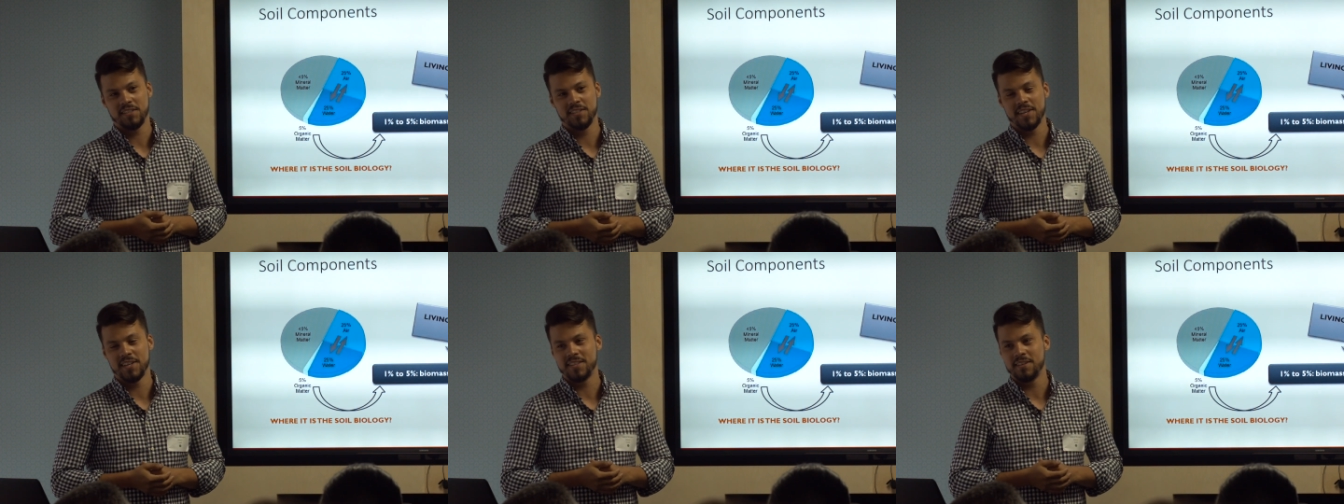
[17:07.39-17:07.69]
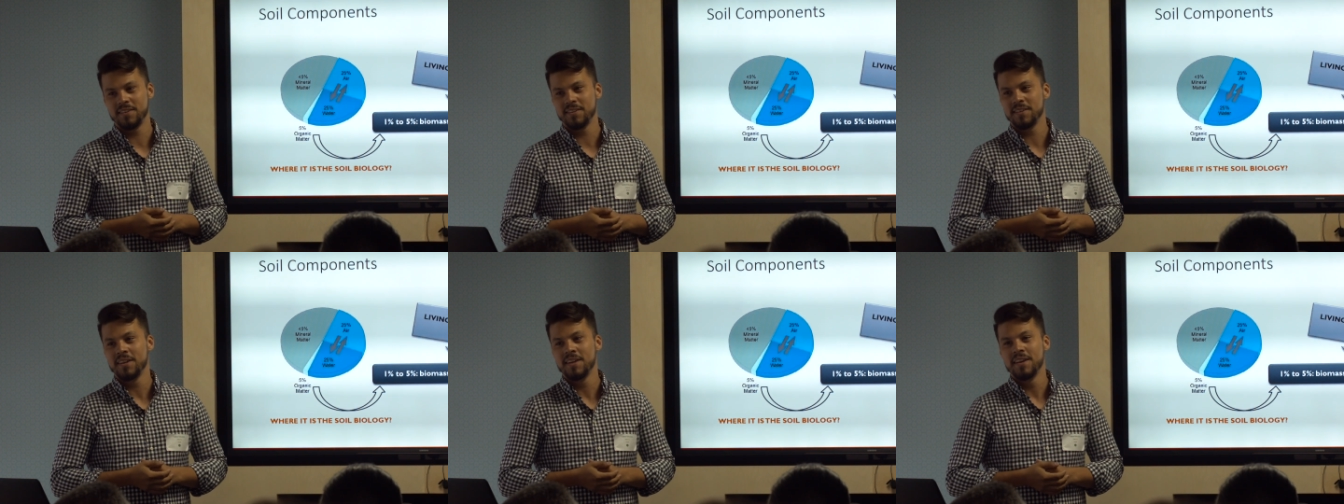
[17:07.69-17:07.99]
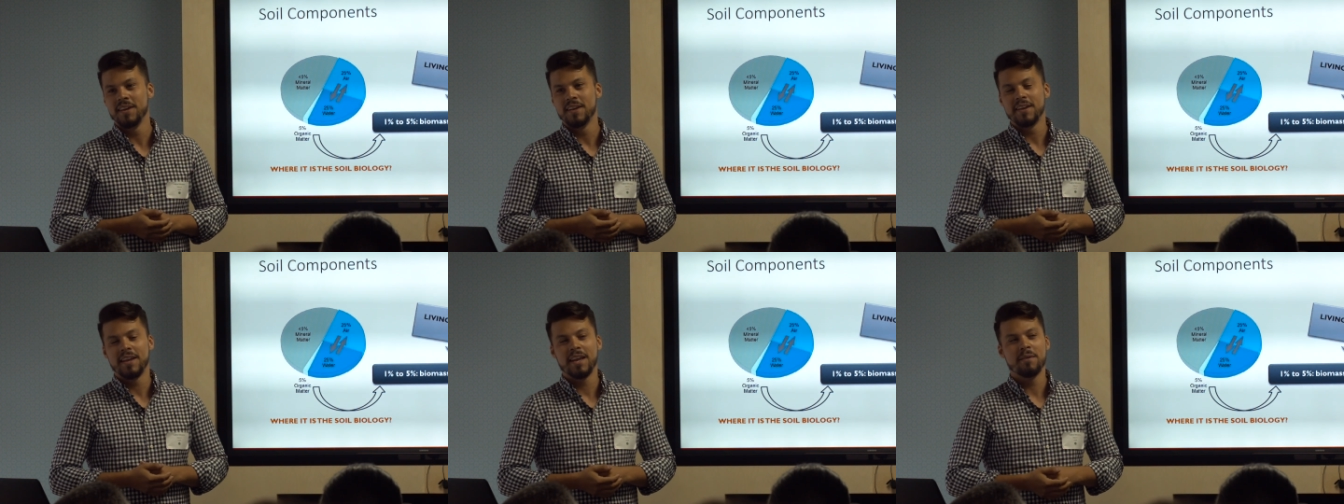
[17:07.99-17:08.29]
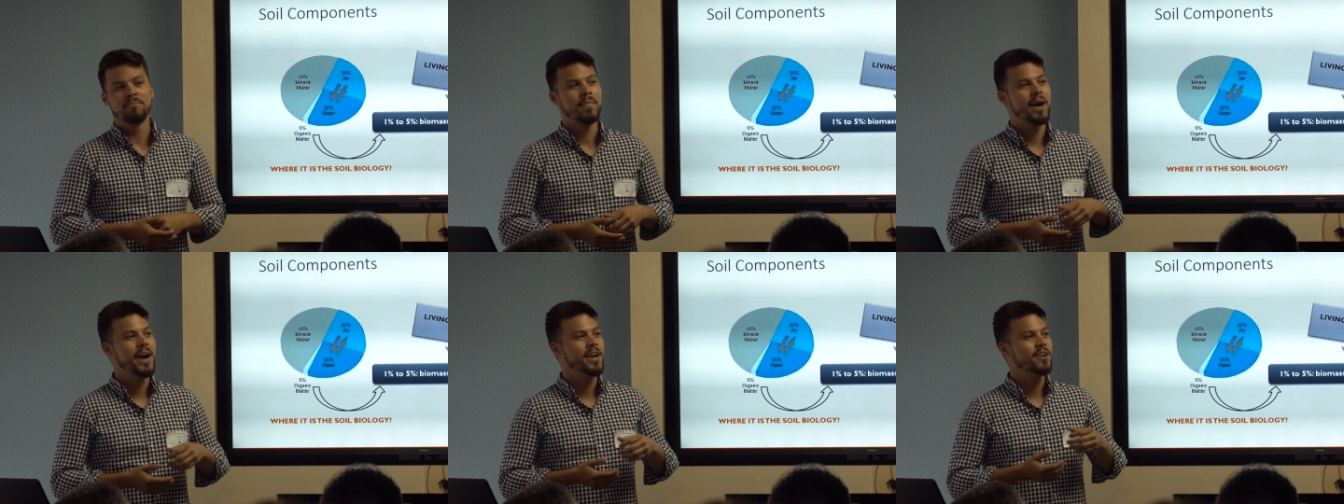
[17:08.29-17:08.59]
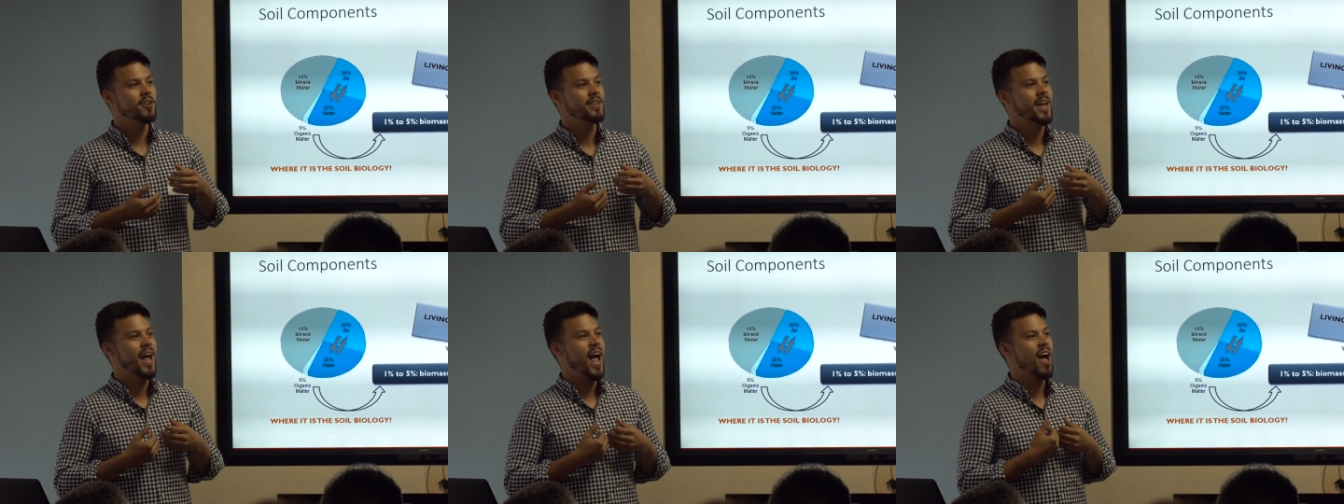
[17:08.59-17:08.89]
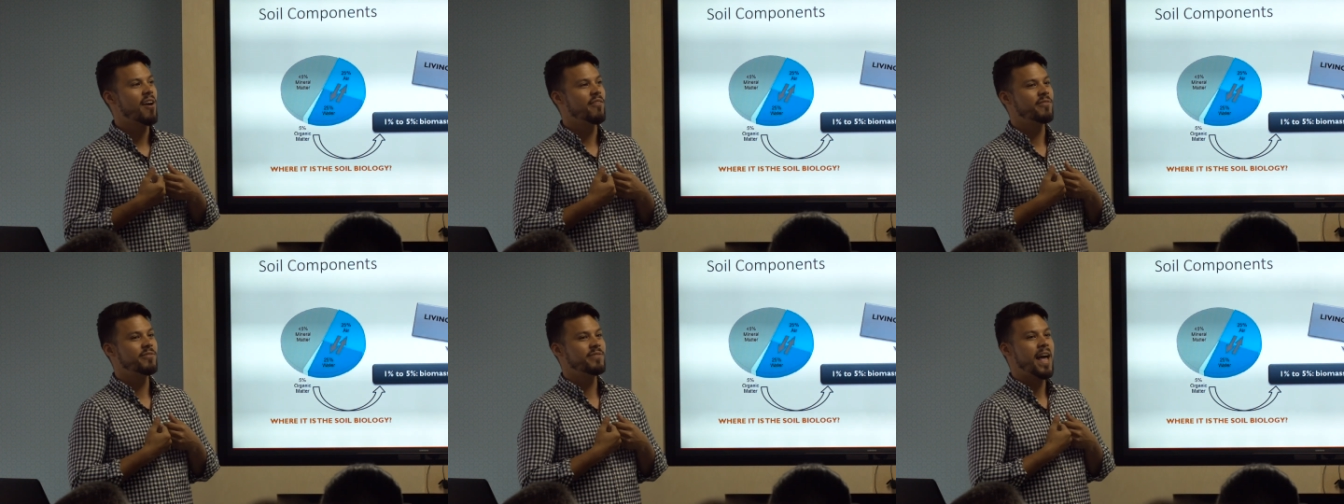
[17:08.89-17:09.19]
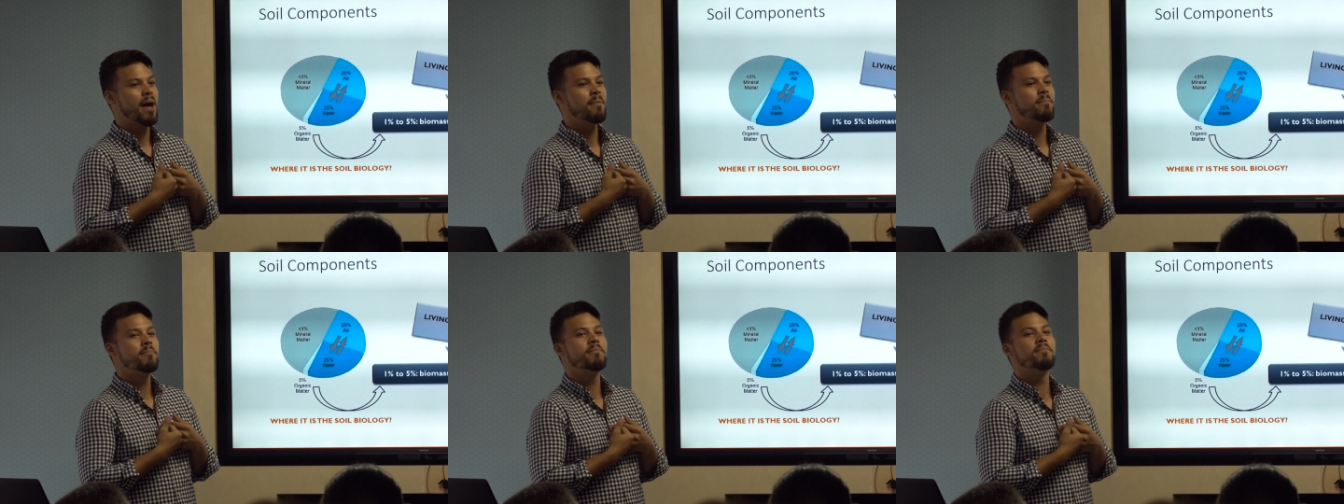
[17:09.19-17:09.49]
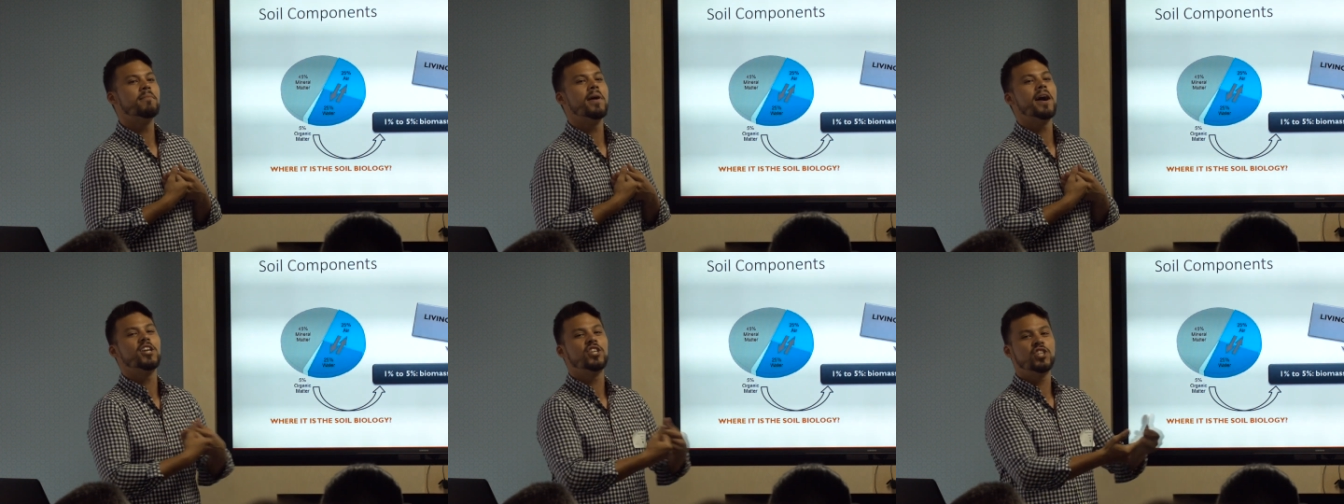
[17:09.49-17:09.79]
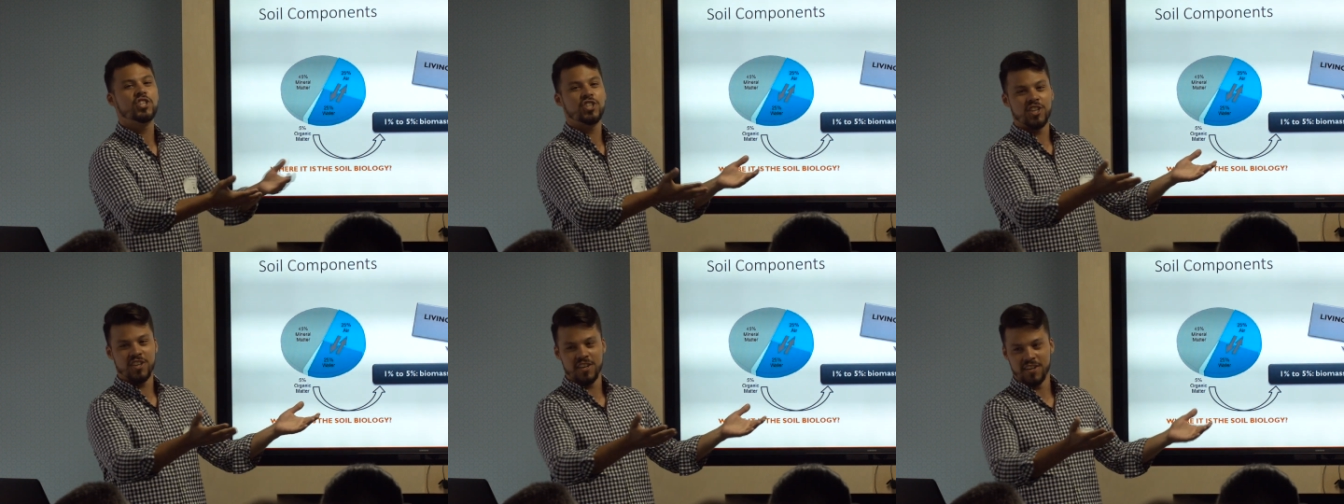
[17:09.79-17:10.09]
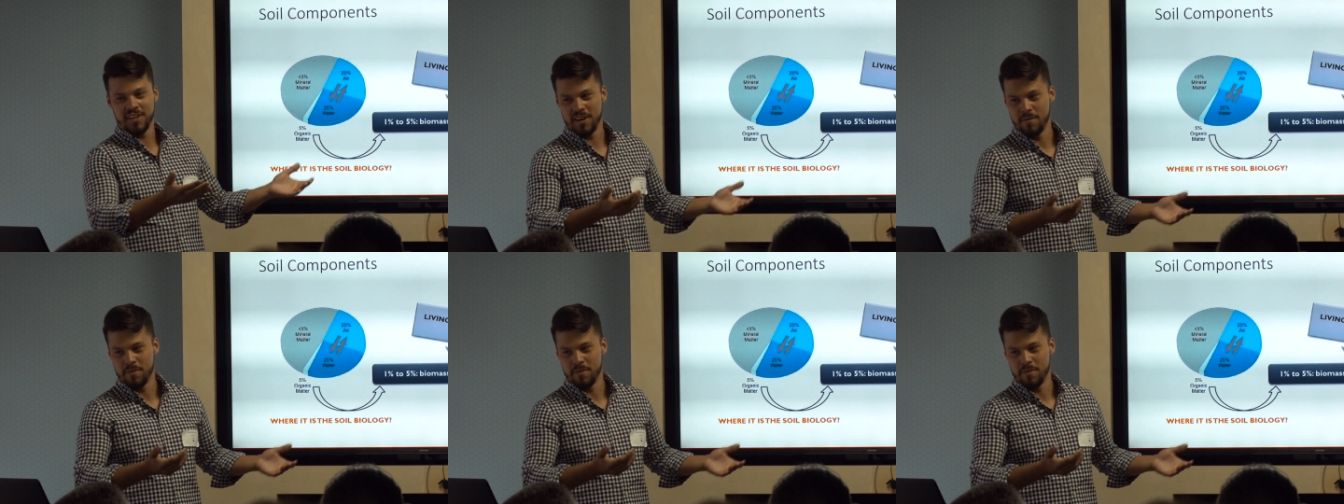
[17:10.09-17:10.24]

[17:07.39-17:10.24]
It doesn't, it might not have that much